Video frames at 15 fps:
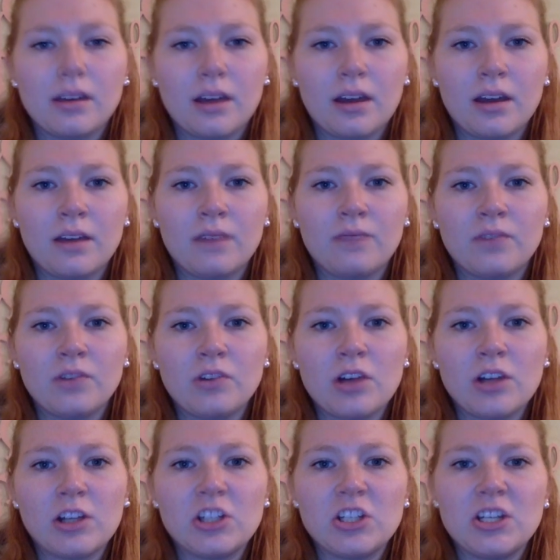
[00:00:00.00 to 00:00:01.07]

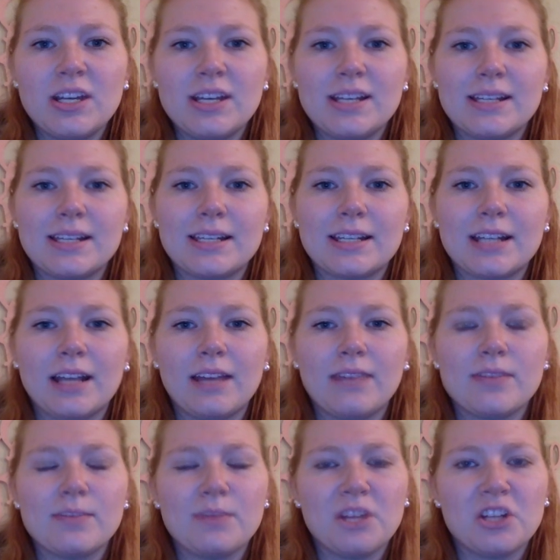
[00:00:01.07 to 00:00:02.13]
Phonology is the study of
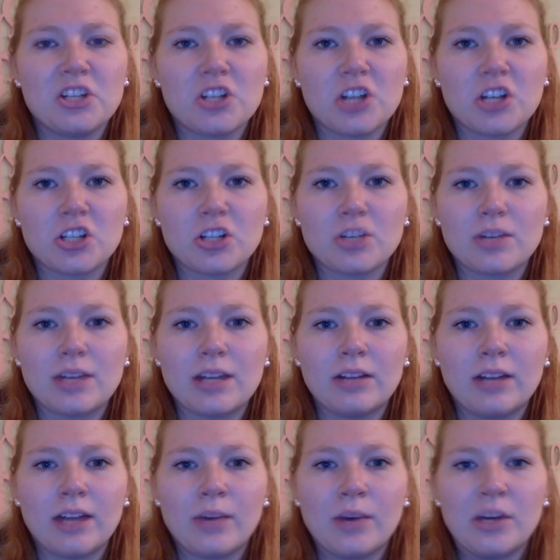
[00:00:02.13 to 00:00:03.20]
speech structure within a
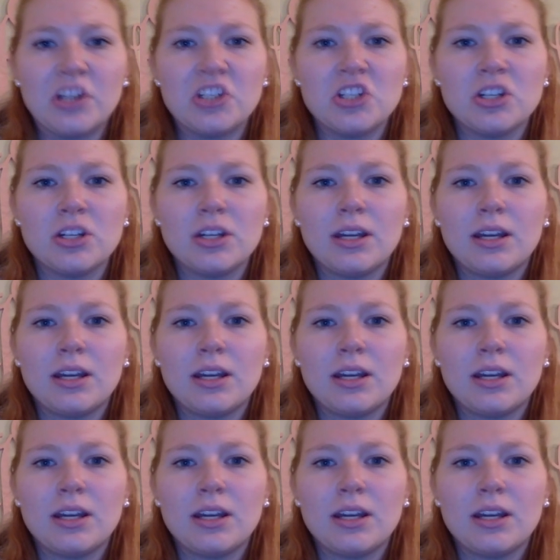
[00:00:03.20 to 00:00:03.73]
language,